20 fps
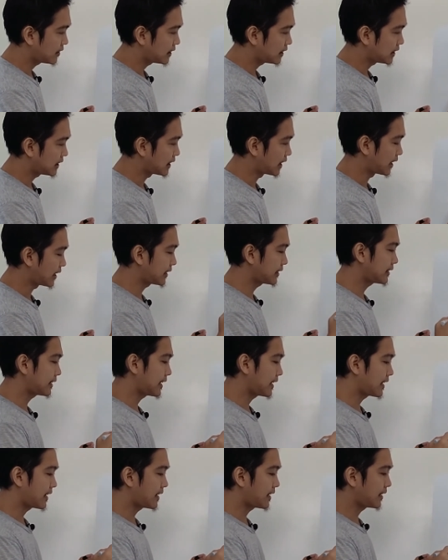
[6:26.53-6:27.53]
Alright,
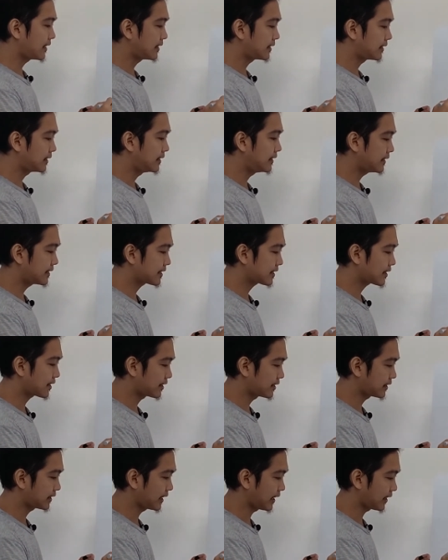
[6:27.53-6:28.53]
and
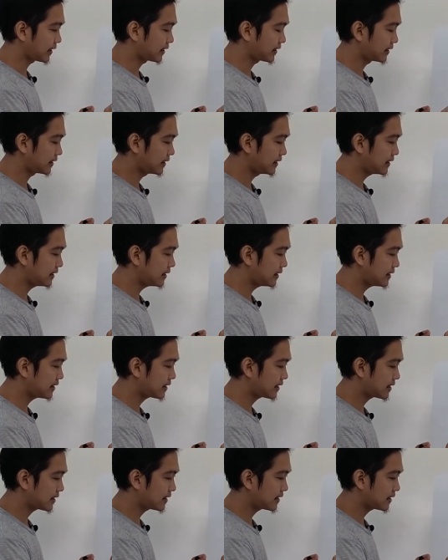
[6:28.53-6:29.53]
Diskartech.
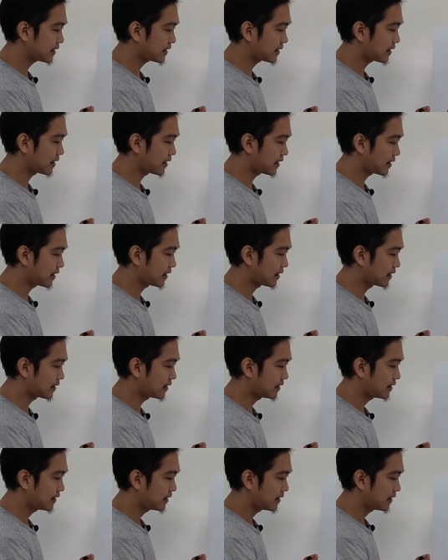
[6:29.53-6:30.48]
Diskartech.